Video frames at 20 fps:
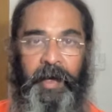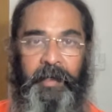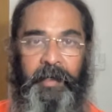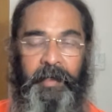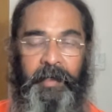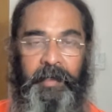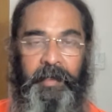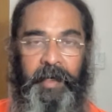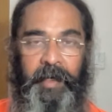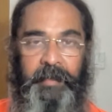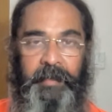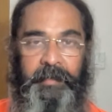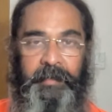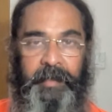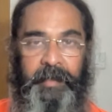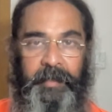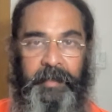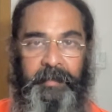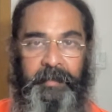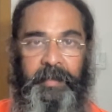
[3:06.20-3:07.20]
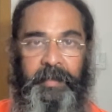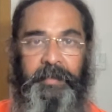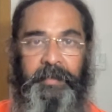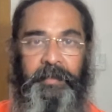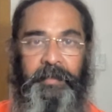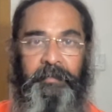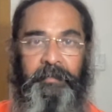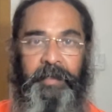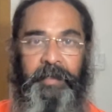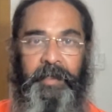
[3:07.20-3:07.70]
that and gets the
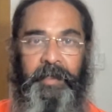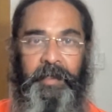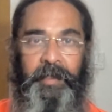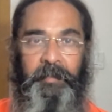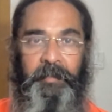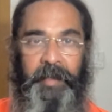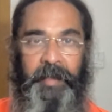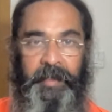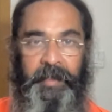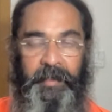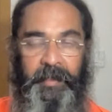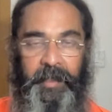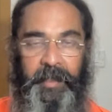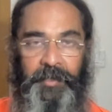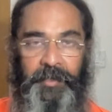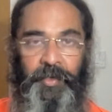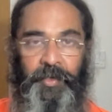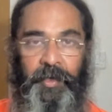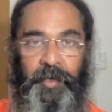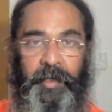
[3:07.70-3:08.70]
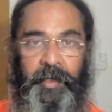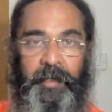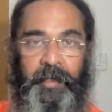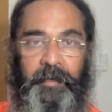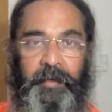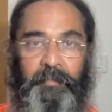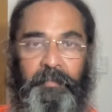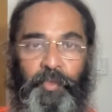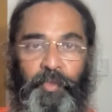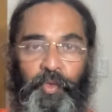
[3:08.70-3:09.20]
essence of it and meditates on it,
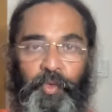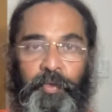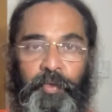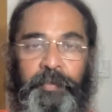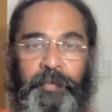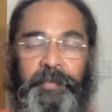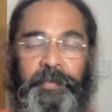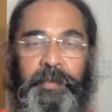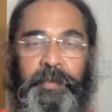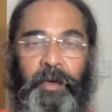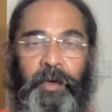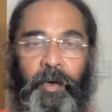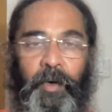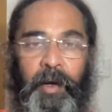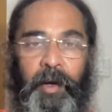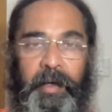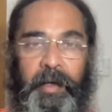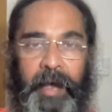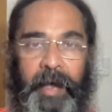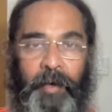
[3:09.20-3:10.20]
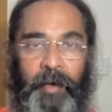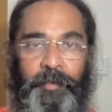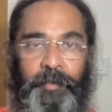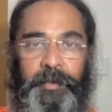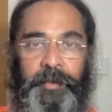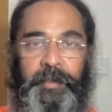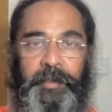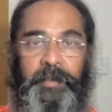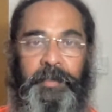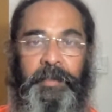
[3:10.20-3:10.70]
removes all
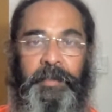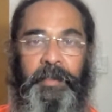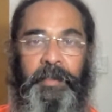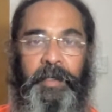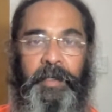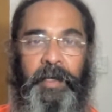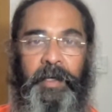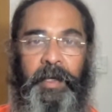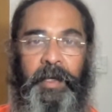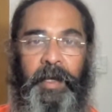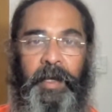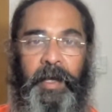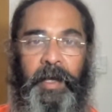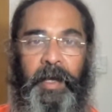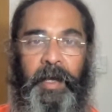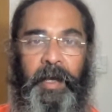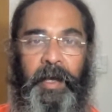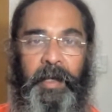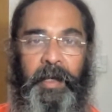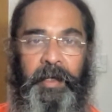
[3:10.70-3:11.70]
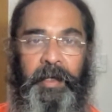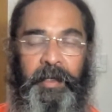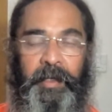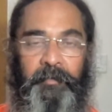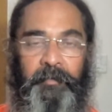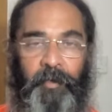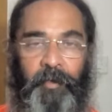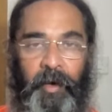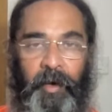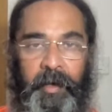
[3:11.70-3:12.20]
doubts, any
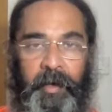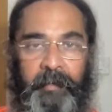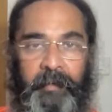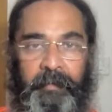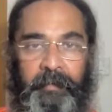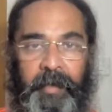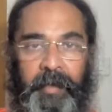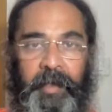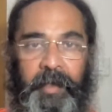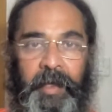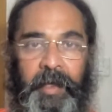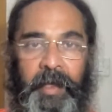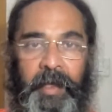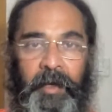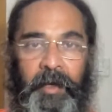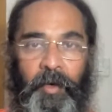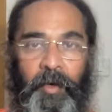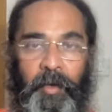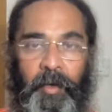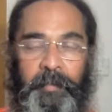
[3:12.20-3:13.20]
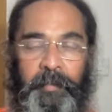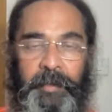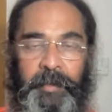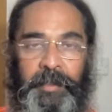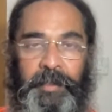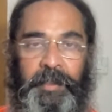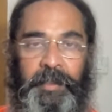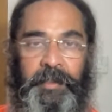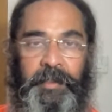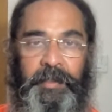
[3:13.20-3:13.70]
faulty thinking, all
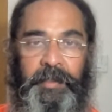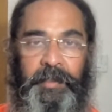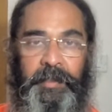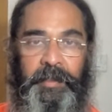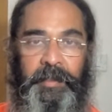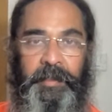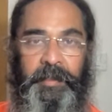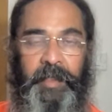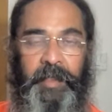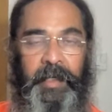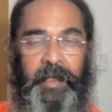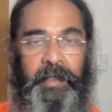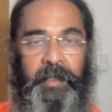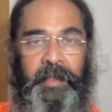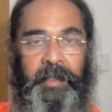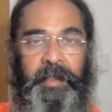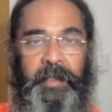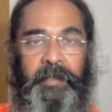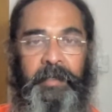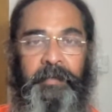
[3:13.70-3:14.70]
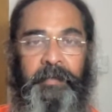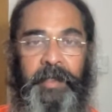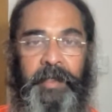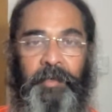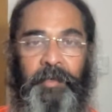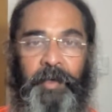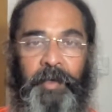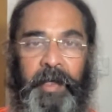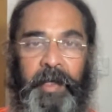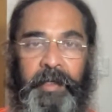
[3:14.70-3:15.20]
prejudices. Then he is
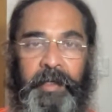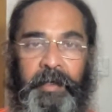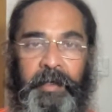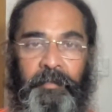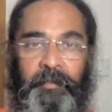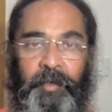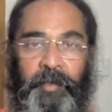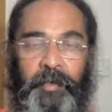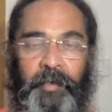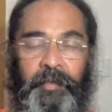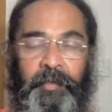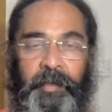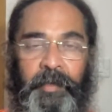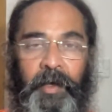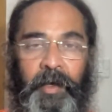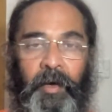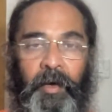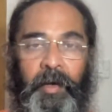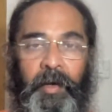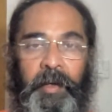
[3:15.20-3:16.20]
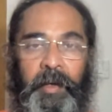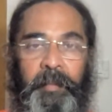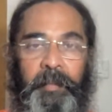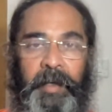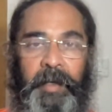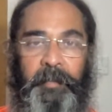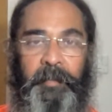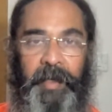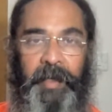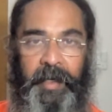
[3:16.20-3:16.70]
reunited with the
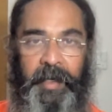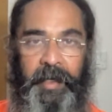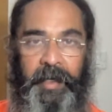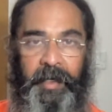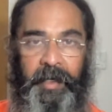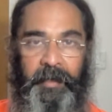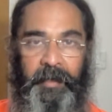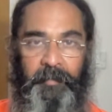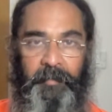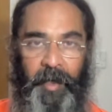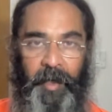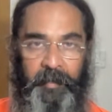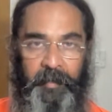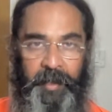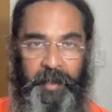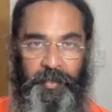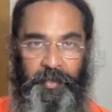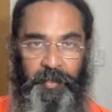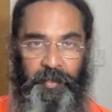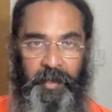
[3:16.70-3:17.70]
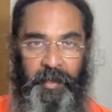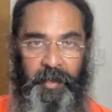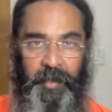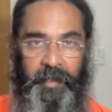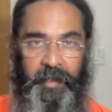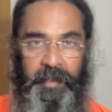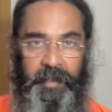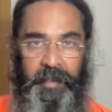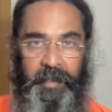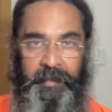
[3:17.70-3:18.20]
ultimate being, Parameshwara,
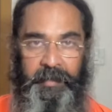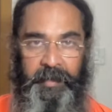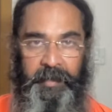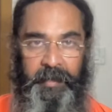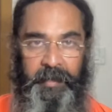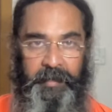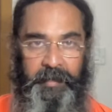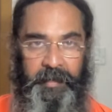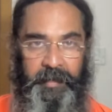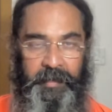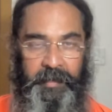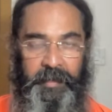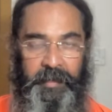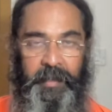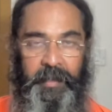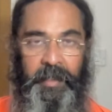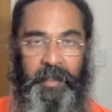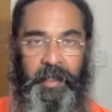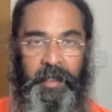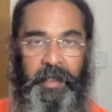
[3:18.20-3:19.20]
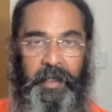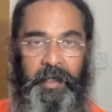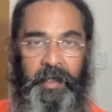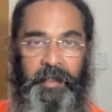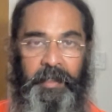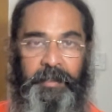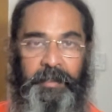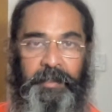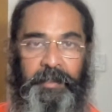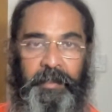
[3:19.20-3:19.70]
and he doesn't exist.
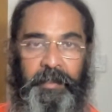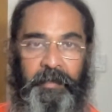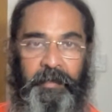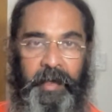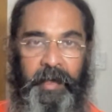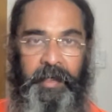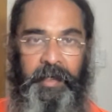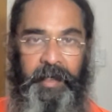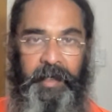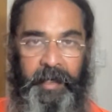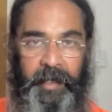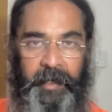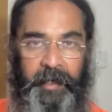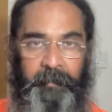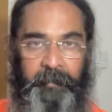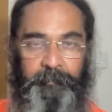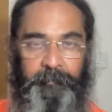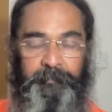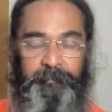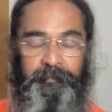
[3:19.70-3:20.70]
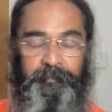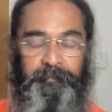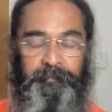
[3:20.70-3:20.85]
He's right there.